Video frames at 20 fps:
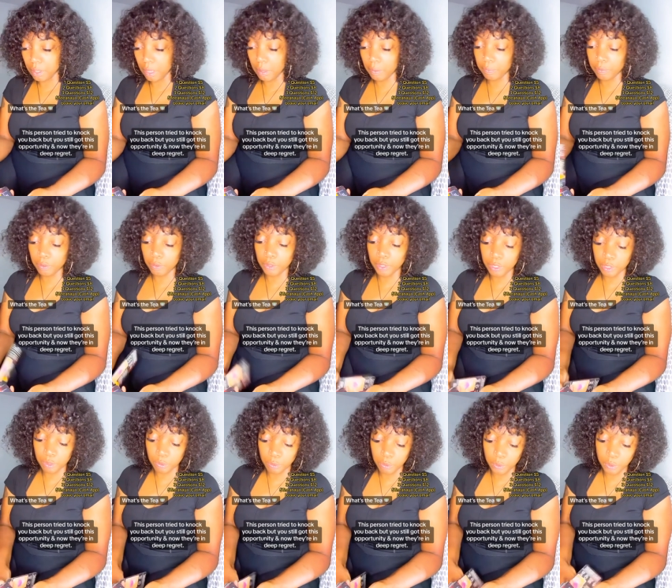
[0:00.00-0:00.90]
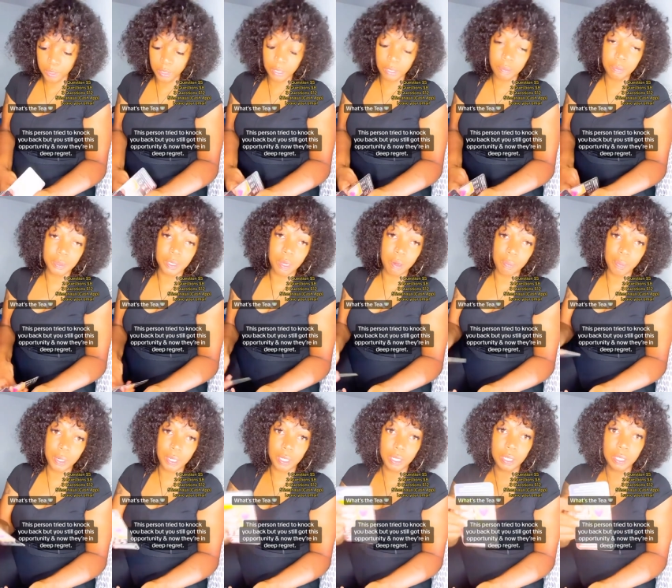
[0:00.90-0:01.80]
Three of Swords comes out,
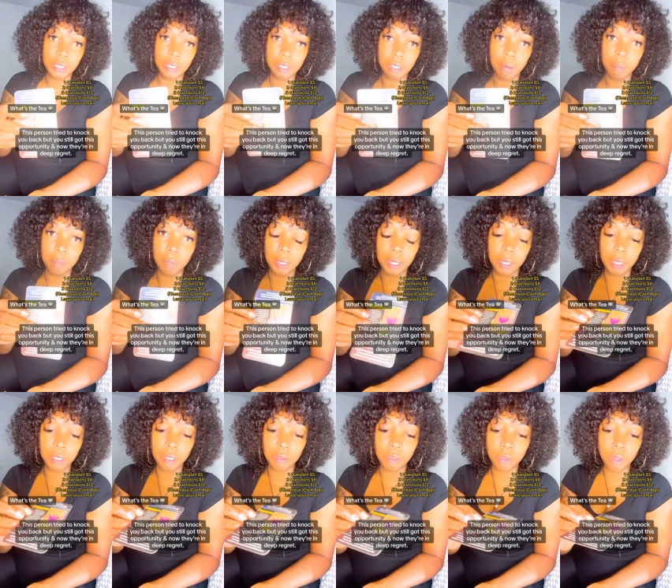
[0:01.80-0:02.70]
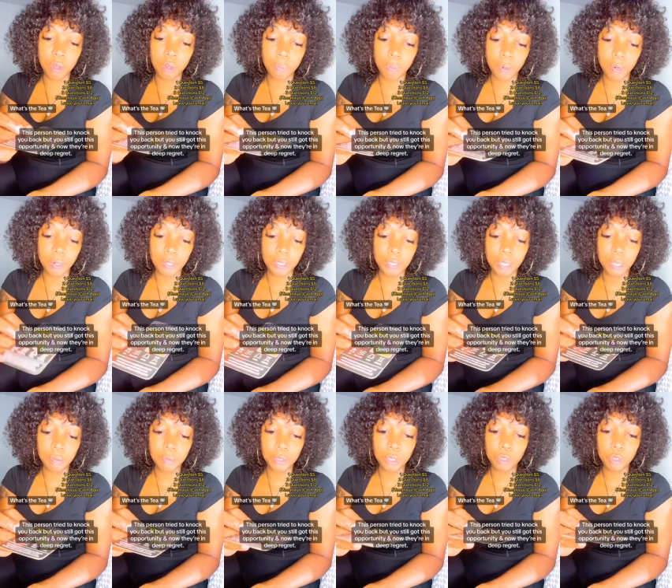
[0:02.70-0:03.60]
but it ends up being a third party
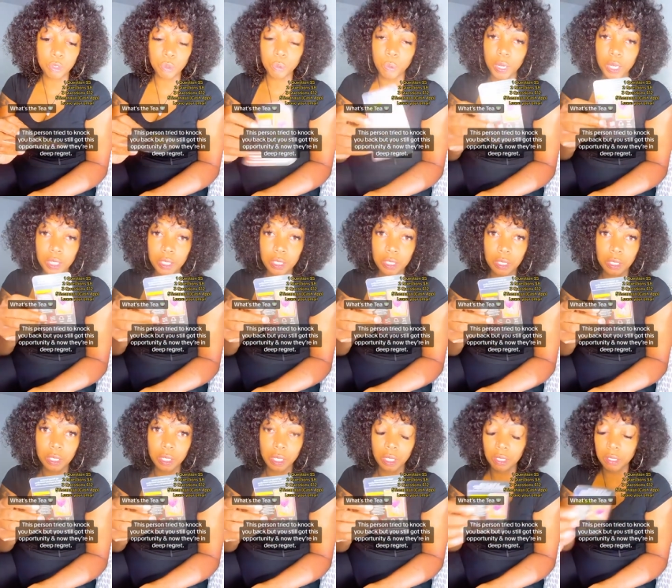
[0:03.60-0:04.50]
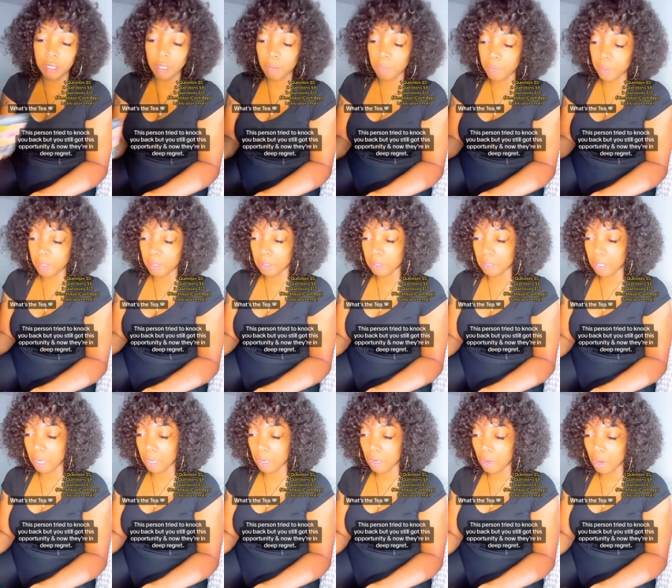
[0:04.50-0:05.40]
type situation, and it ends up being a
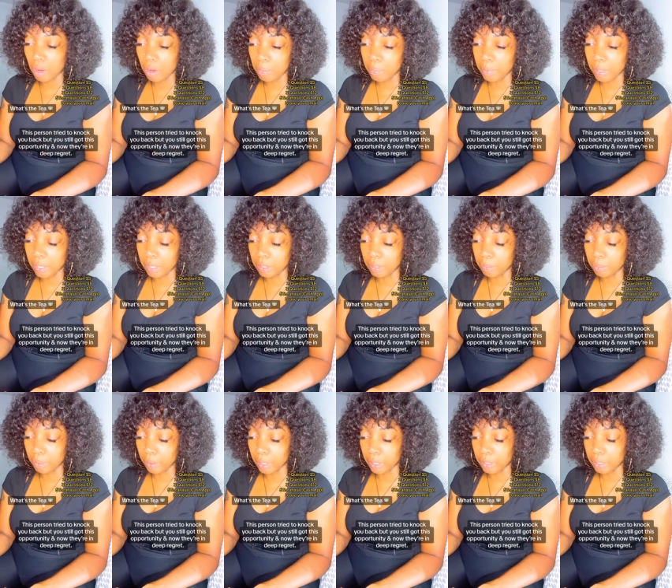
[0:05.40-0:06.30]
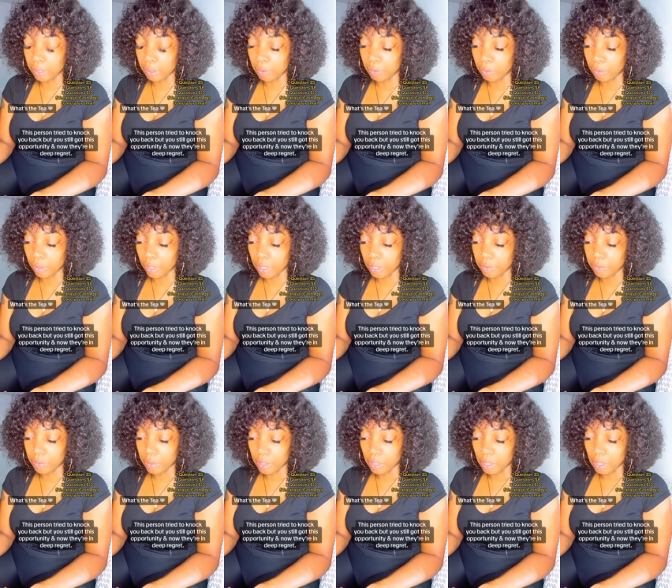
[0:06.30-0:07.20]
lot of heartbreak and grief
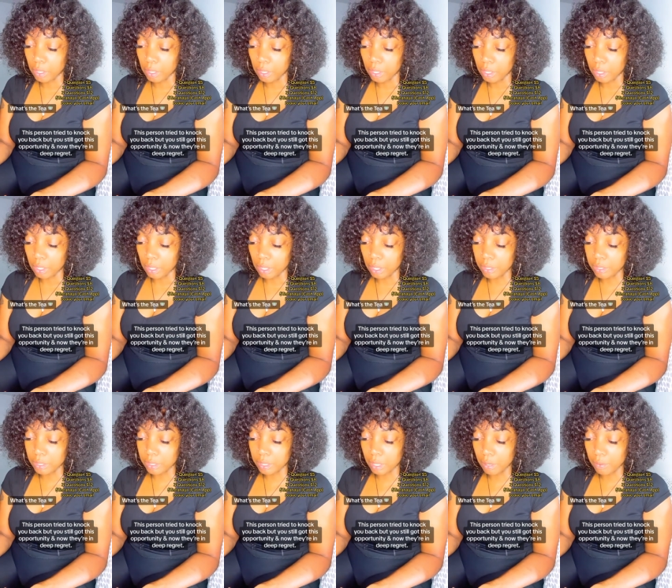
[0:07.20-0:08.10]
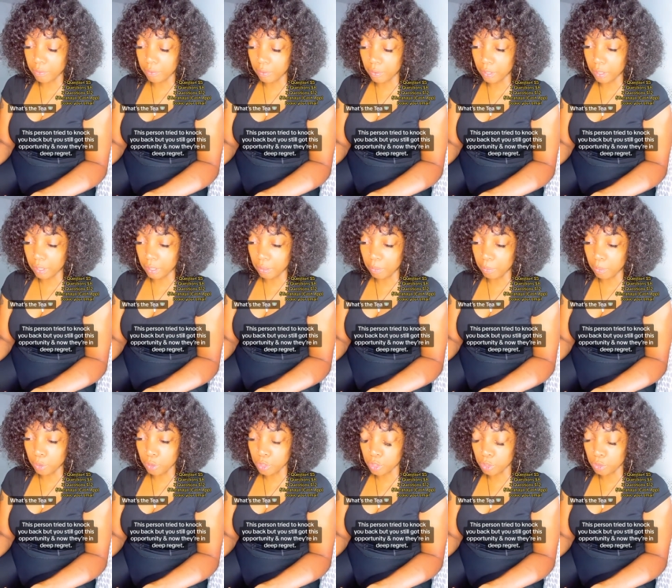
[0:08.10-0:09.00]
and suffering and
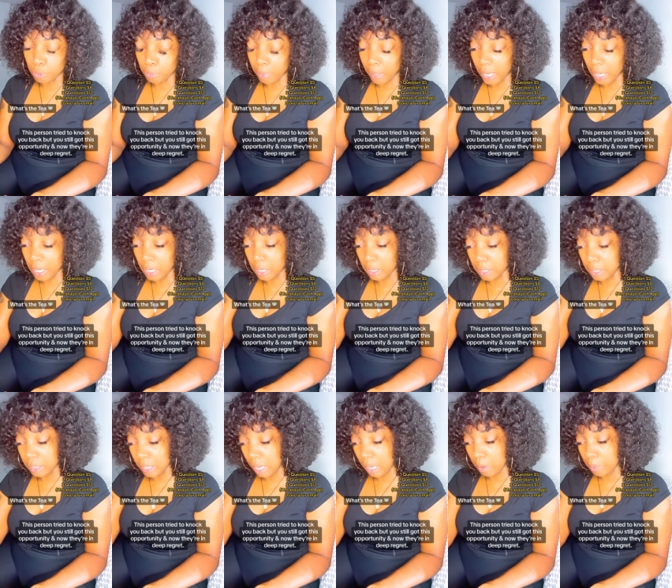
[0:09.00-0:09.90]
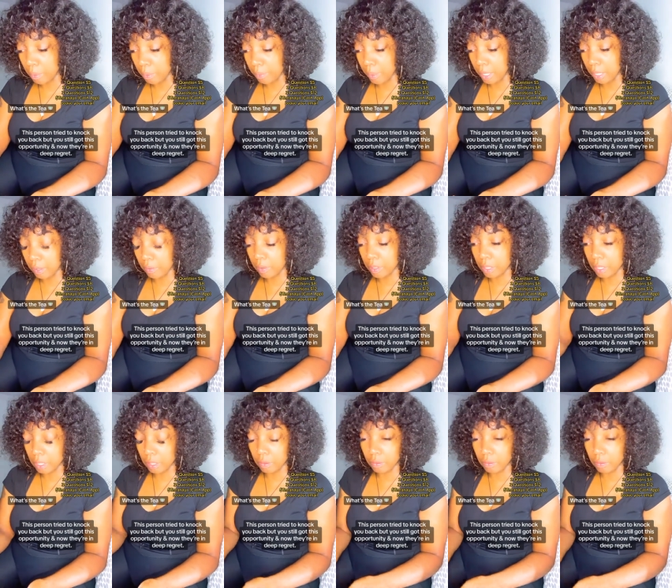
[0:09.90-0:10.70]
emotional pain is how I'm hearing it,